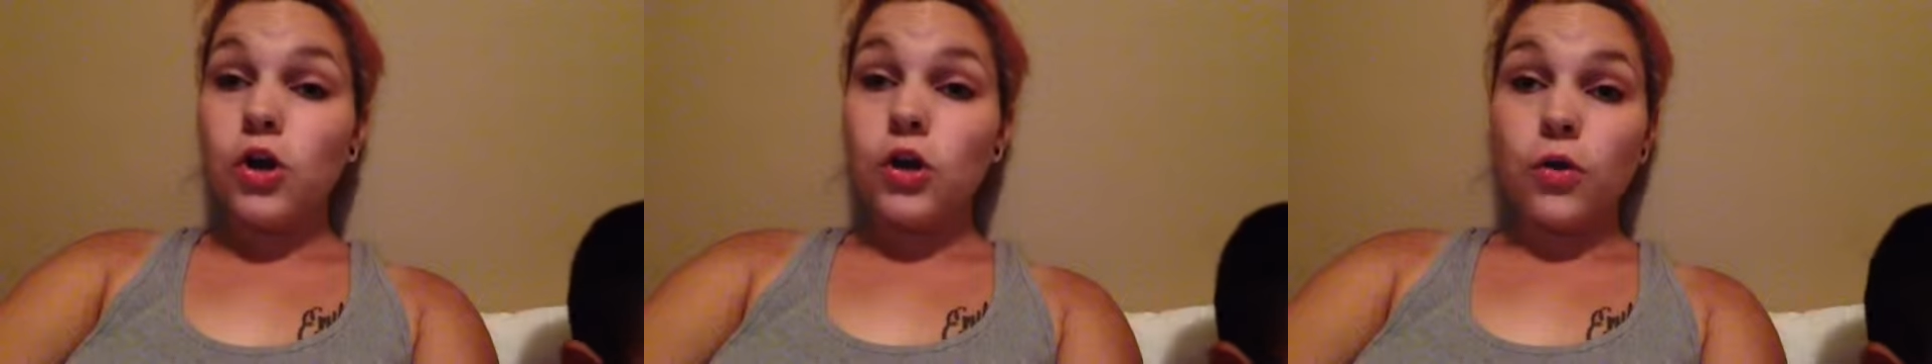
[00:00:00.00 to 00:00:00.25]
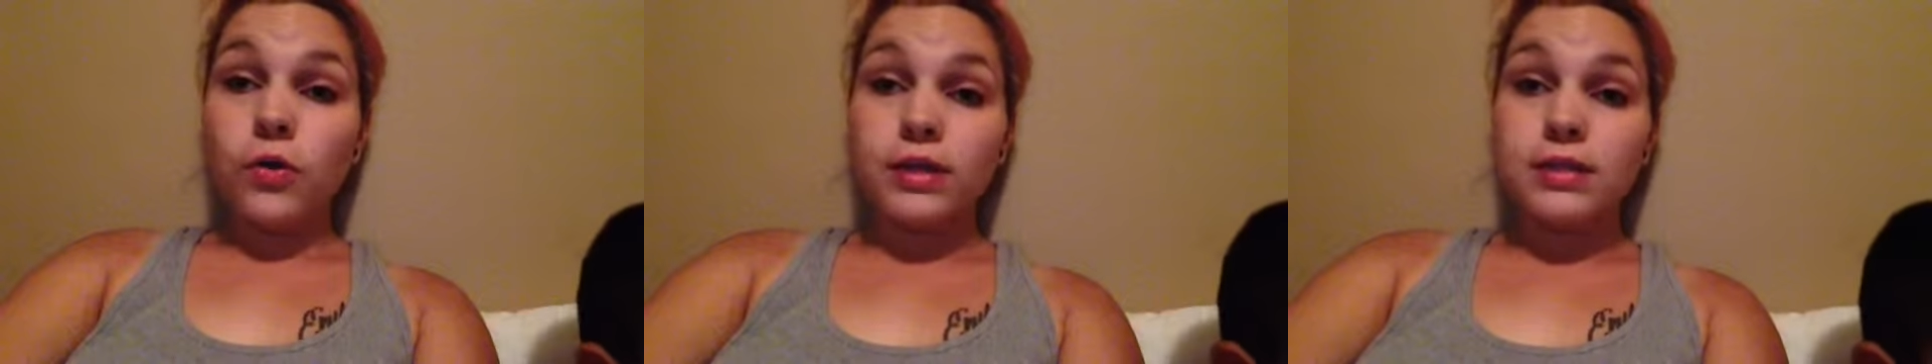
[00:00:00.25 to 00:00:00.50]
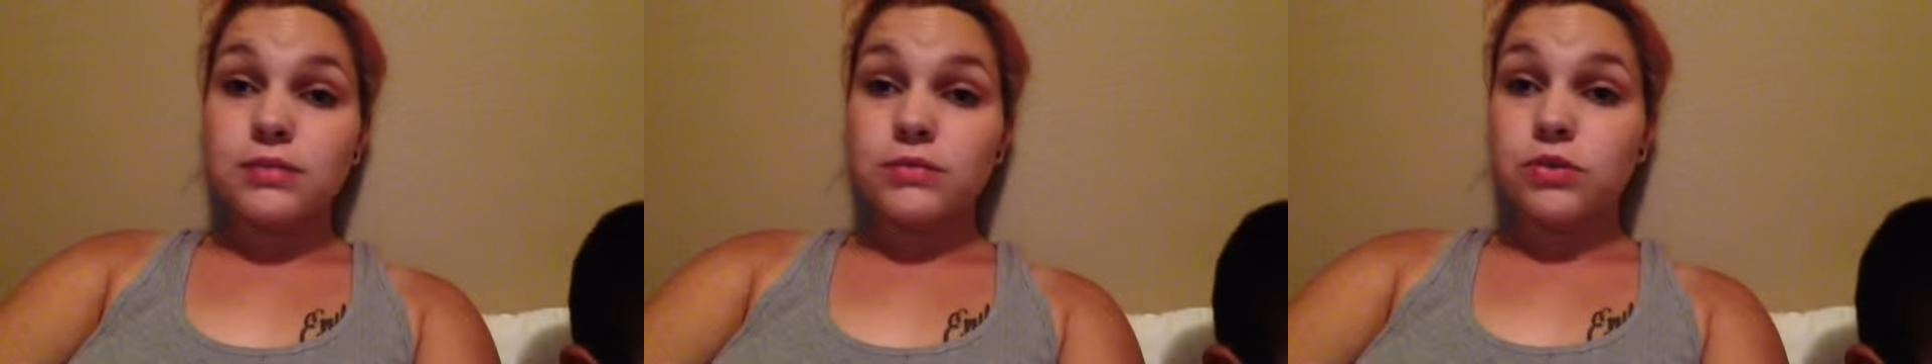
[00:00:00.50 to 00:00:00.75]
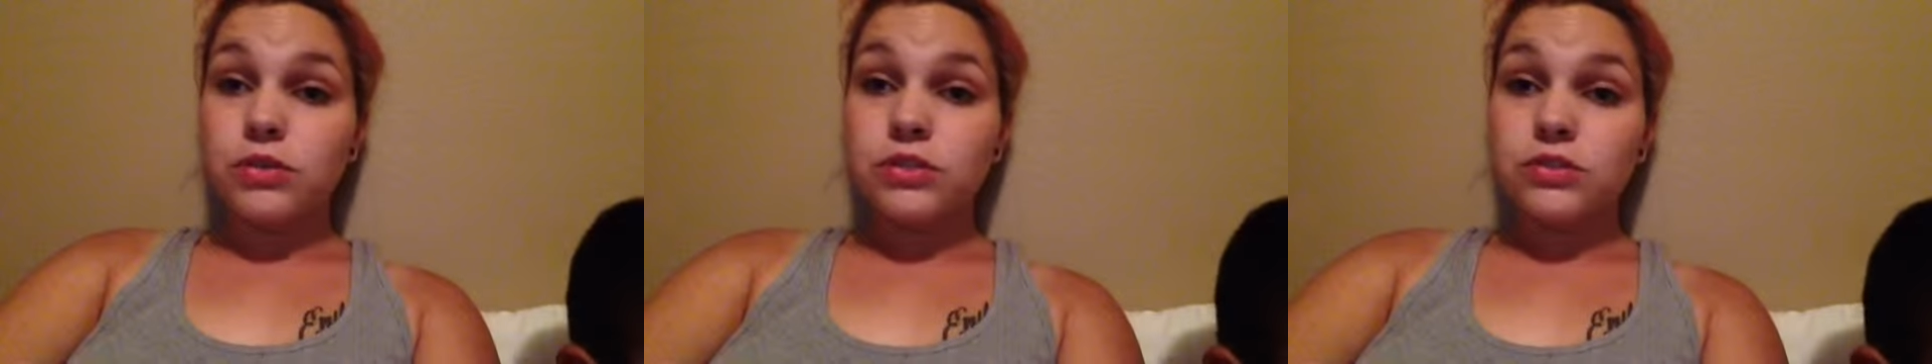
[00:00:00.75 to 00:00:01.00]
go get some
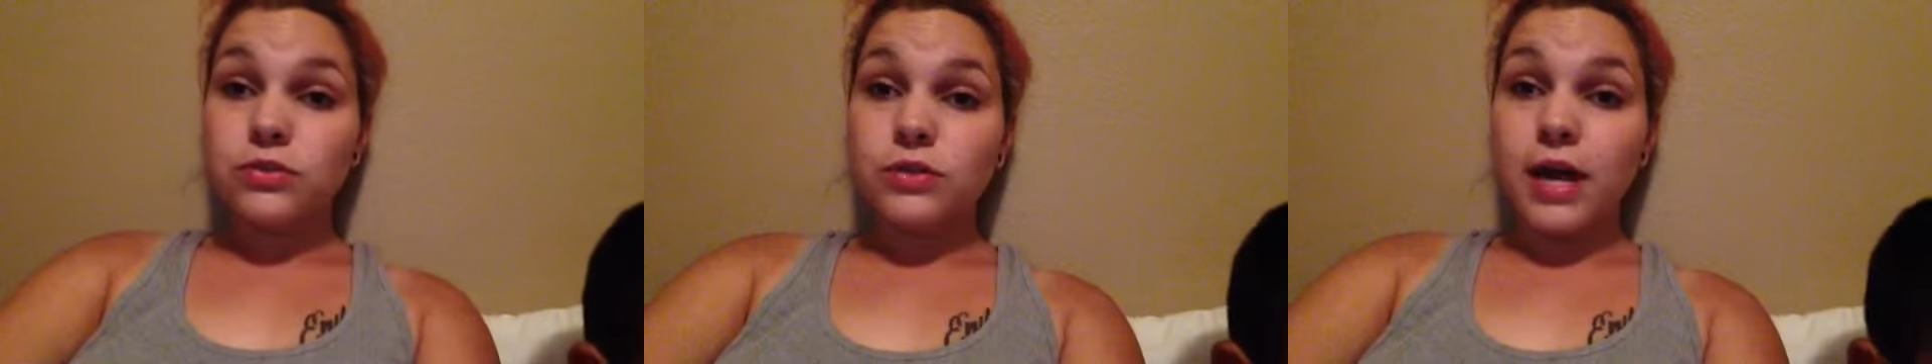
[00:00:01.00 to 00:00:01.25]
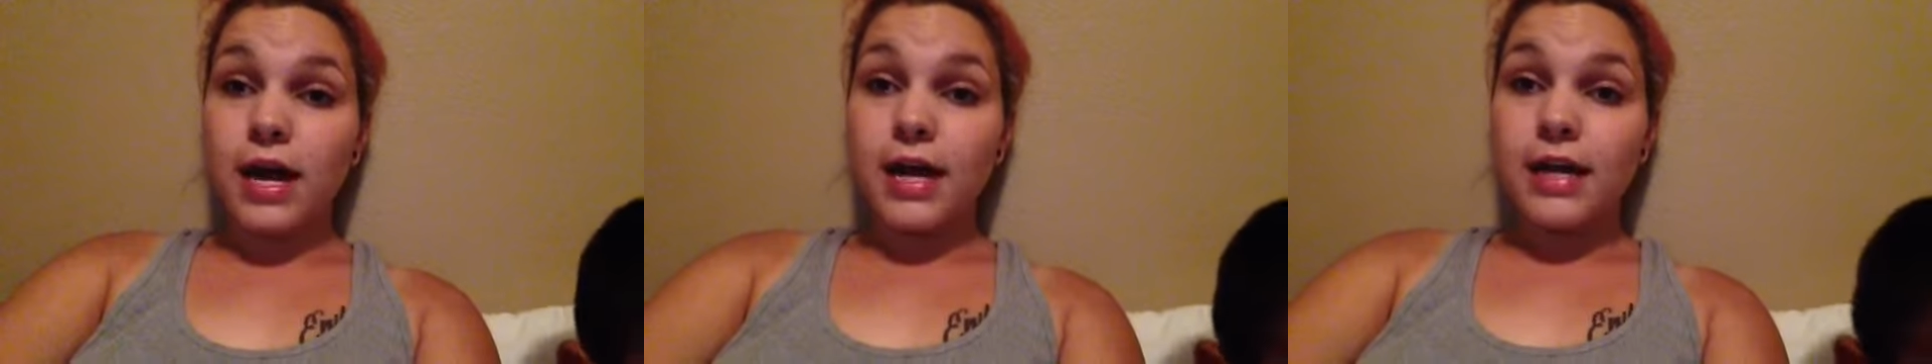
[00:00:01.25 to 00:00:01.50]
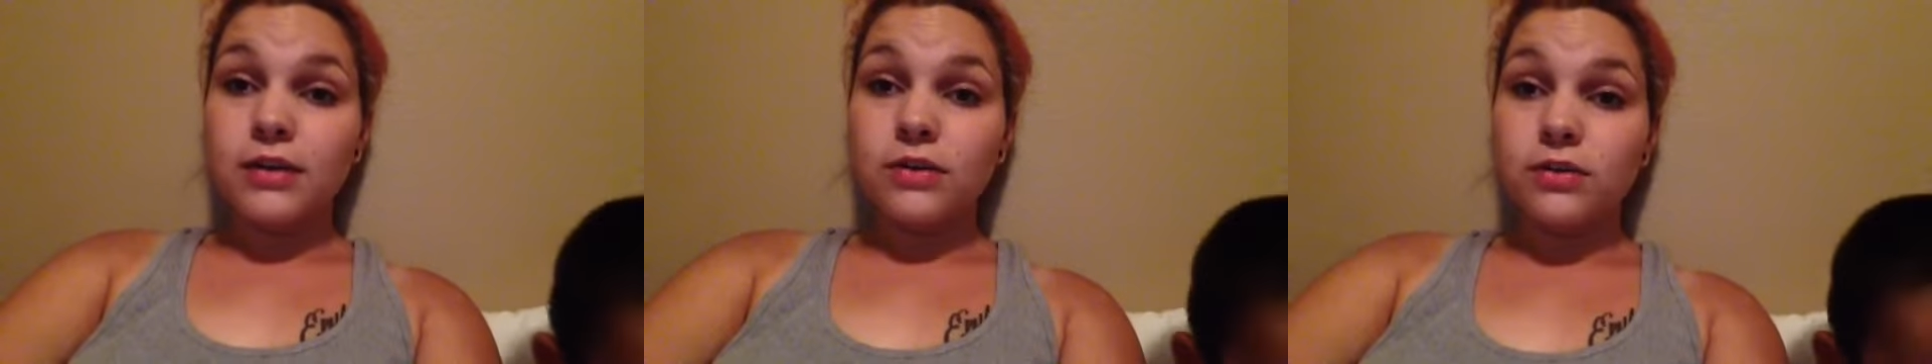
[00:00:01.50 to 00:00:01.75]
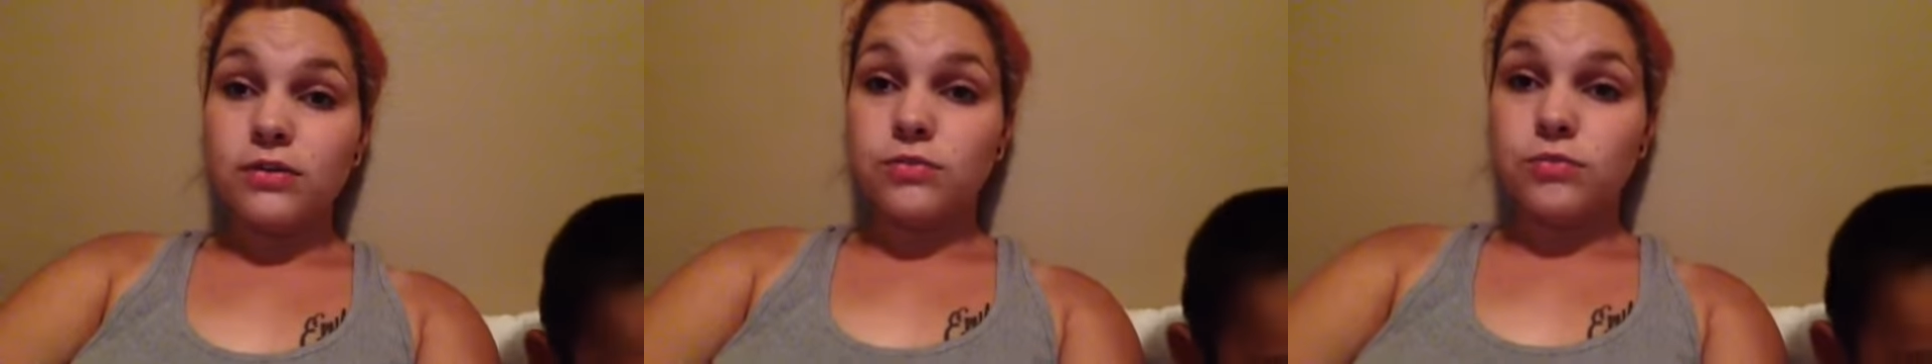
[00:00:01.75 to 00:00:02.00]
Crystal Light
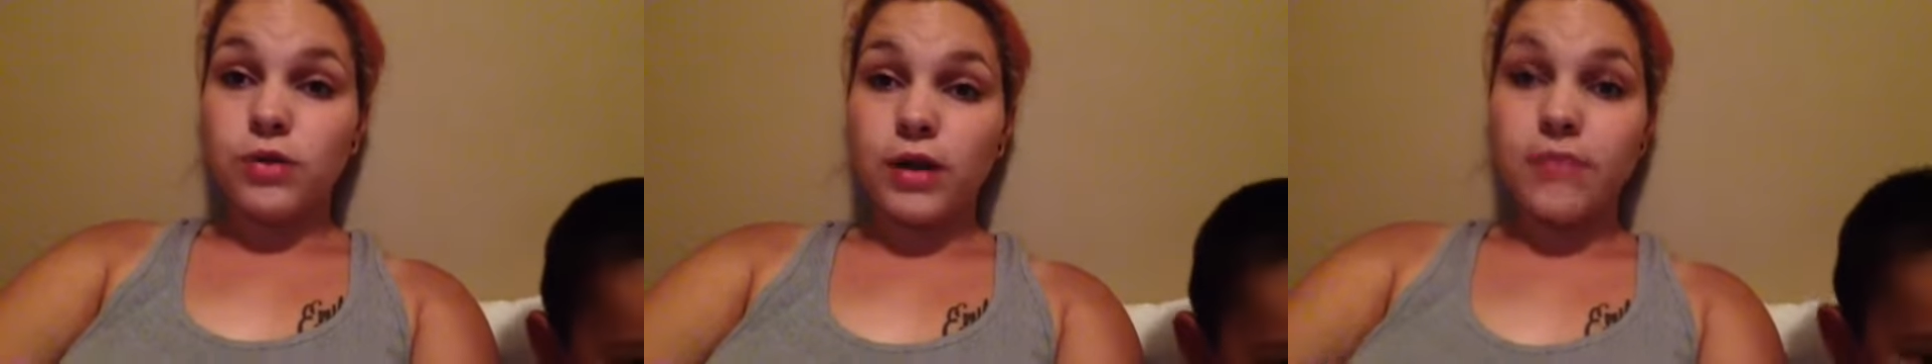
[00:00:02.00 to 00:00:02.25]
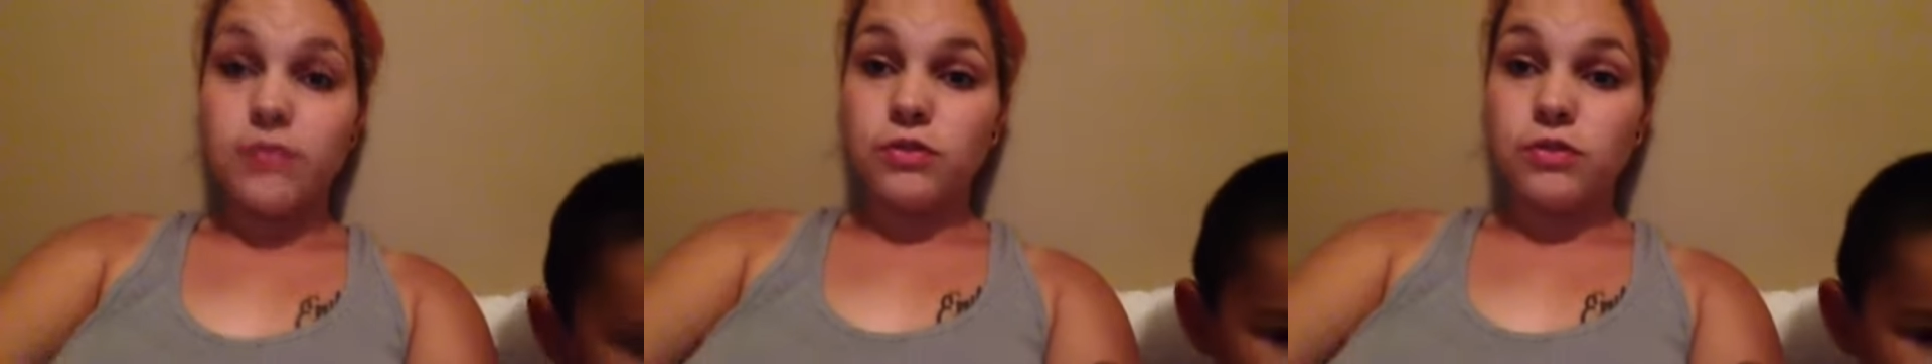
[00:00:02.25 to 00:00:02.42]
or whatever